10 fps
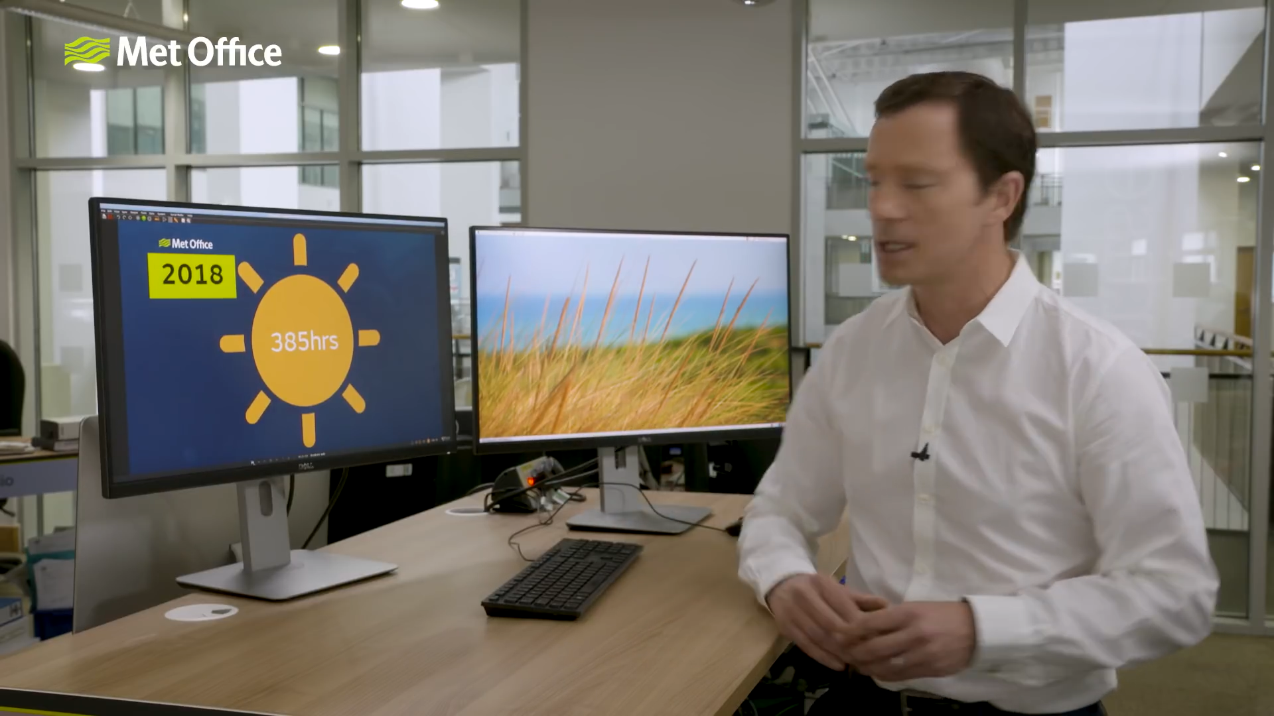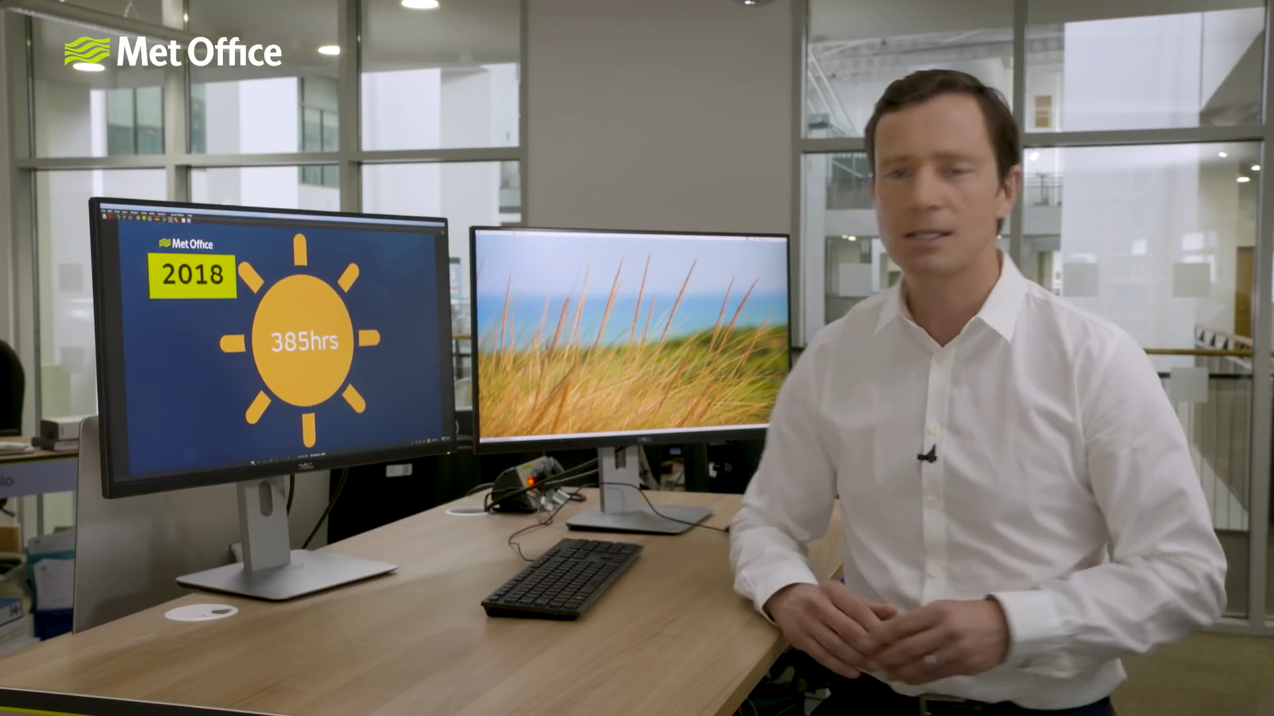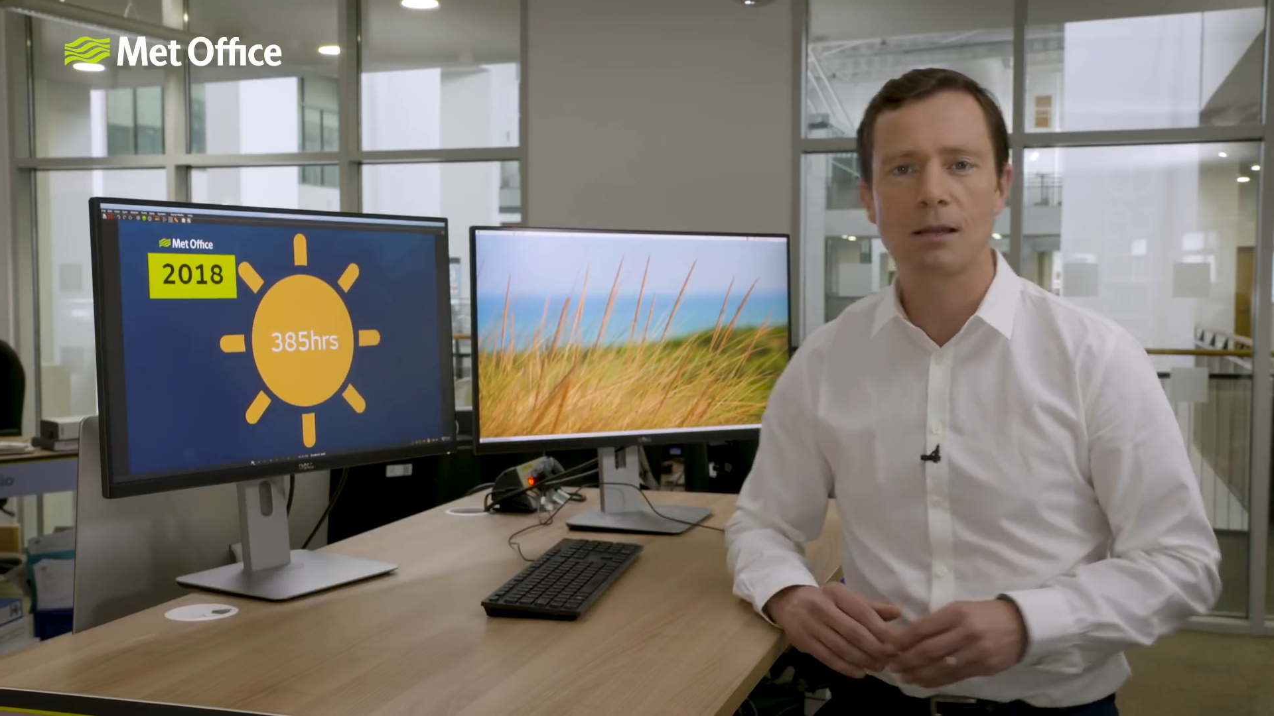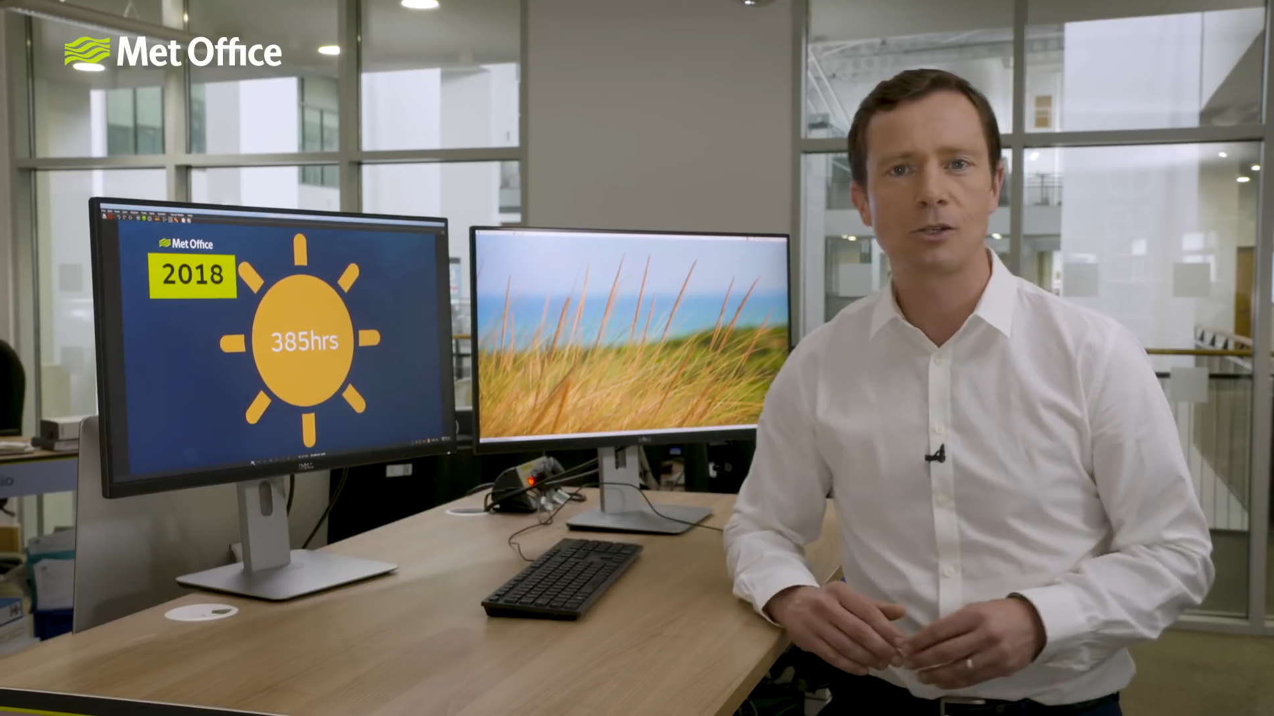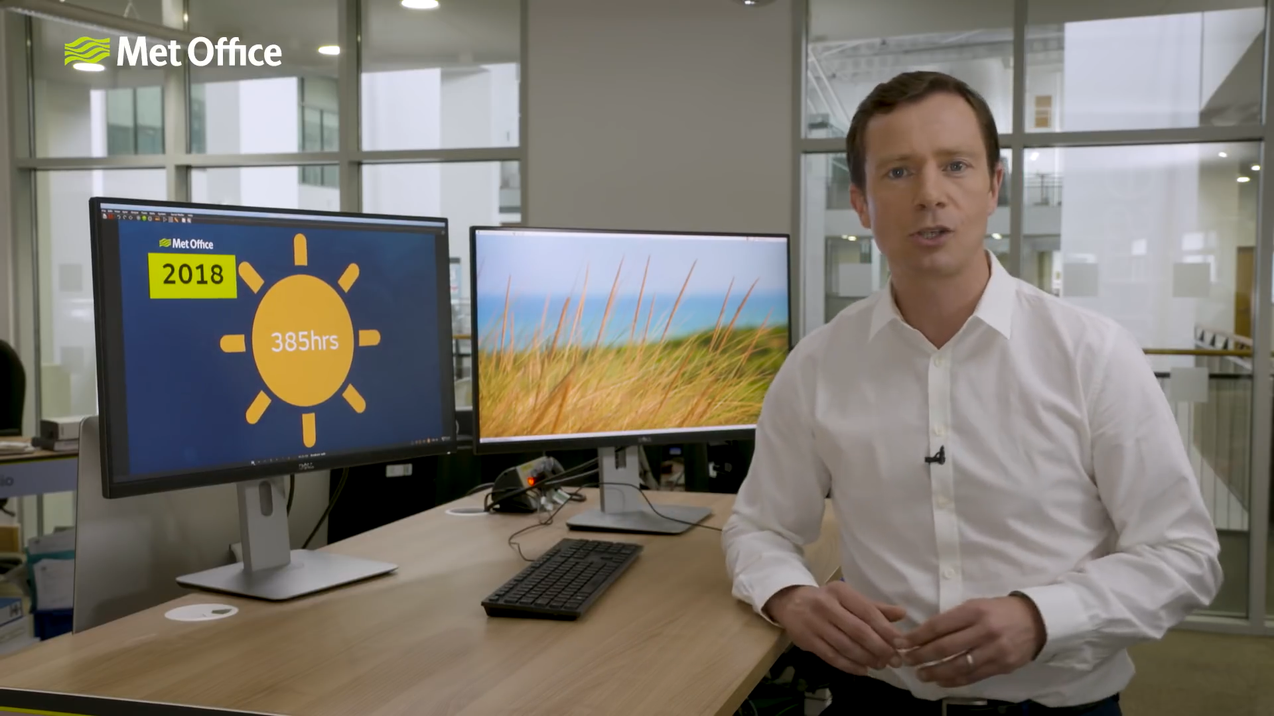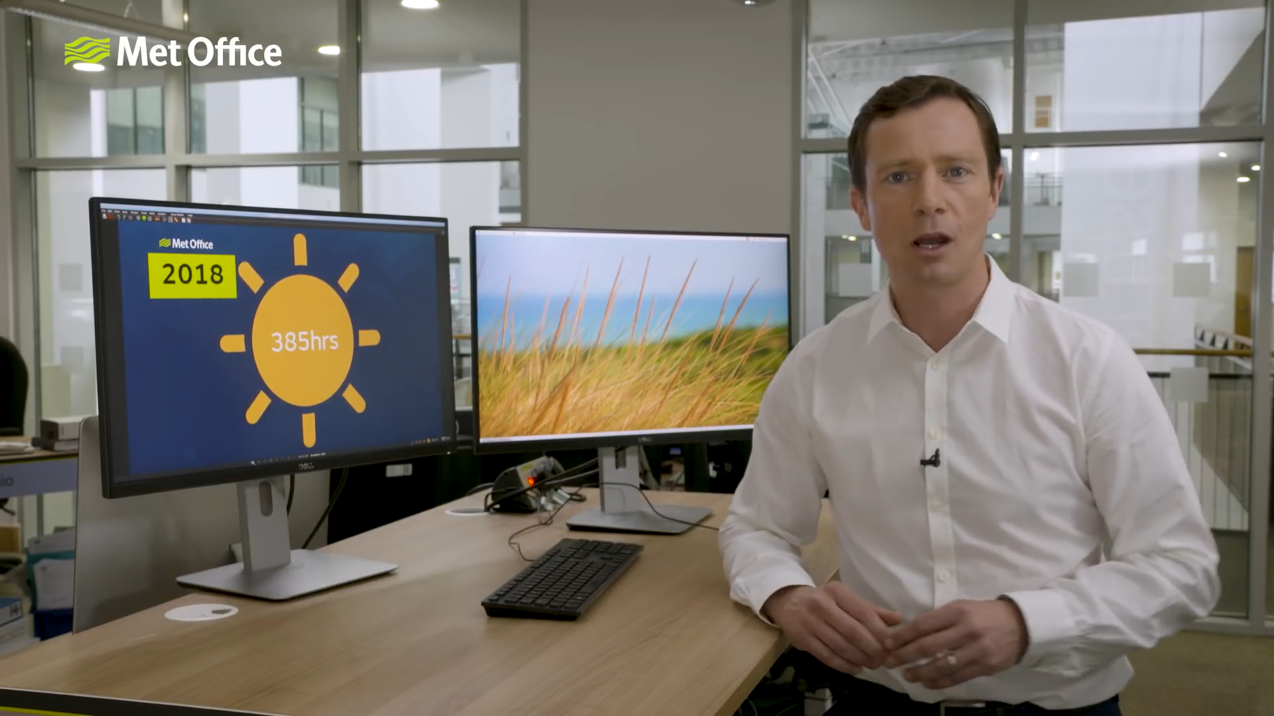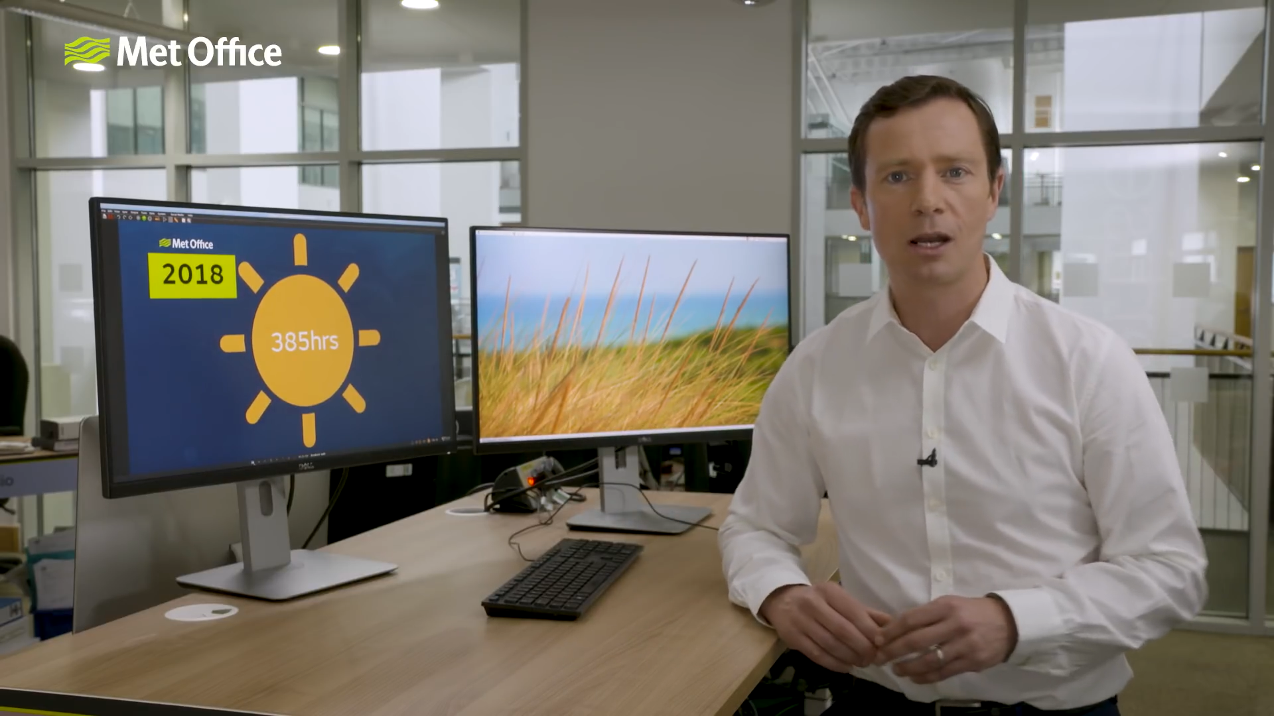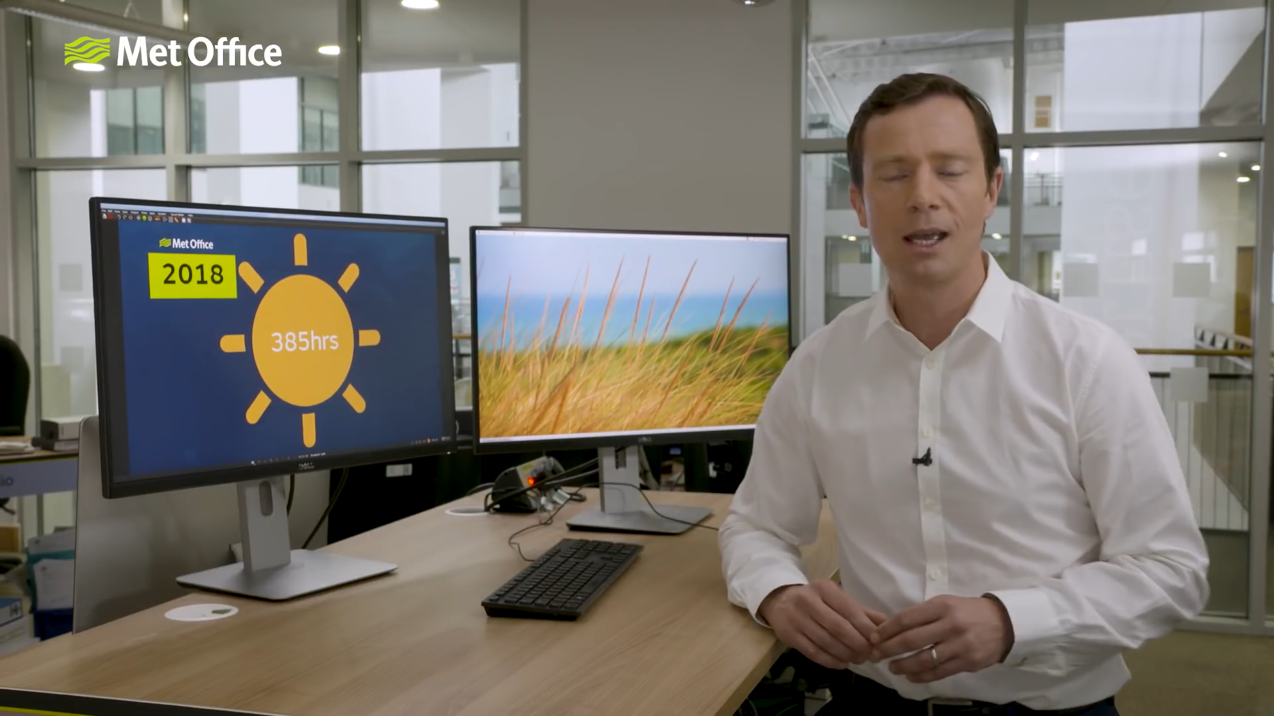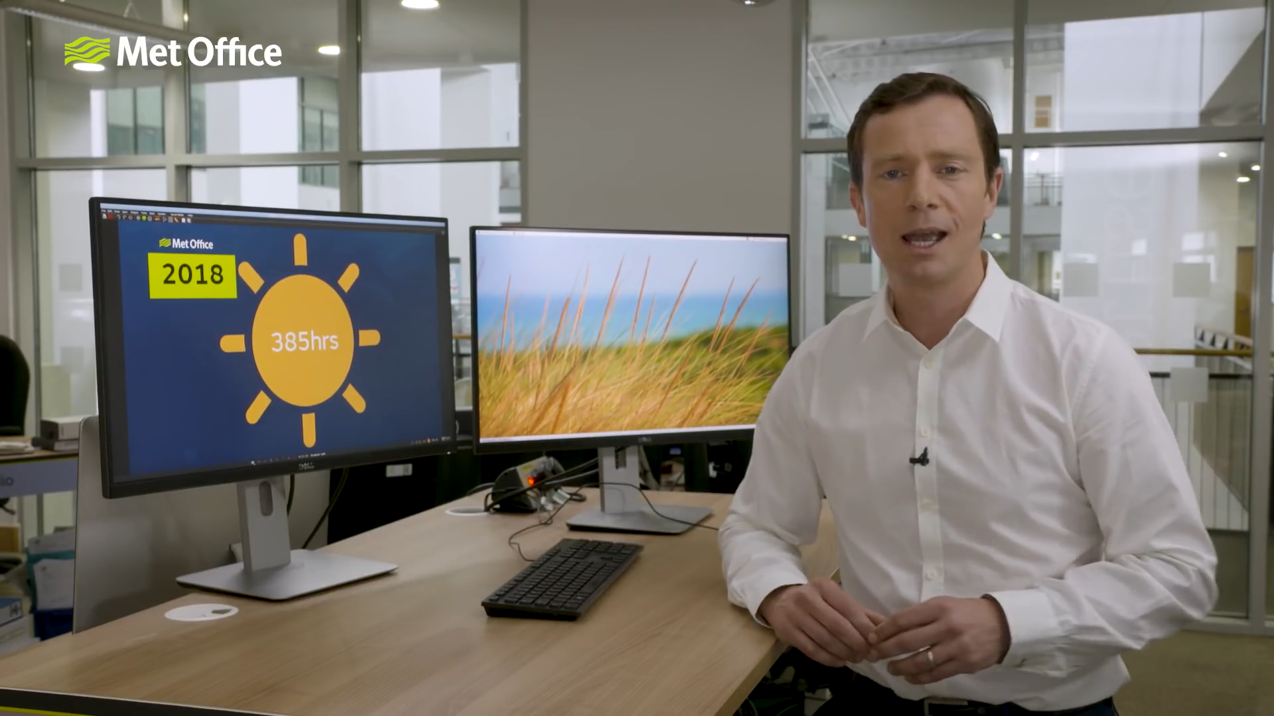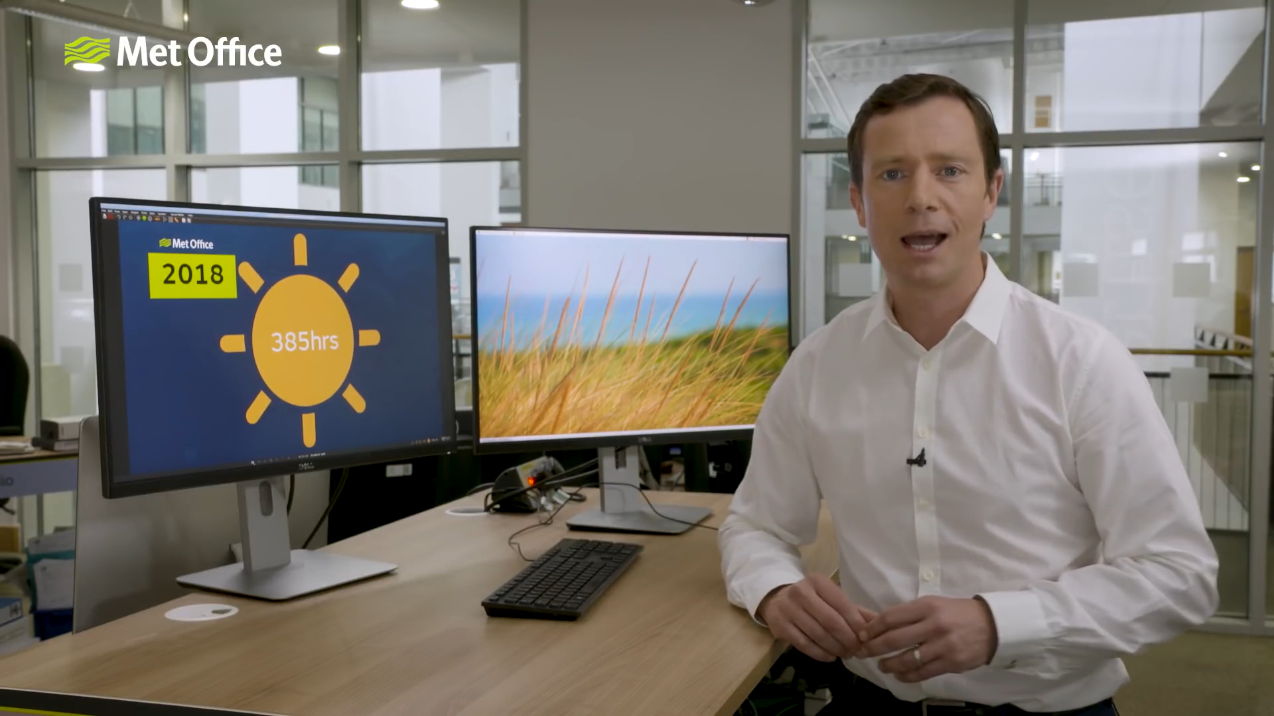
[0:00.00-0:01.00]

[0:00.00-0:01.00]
sunshine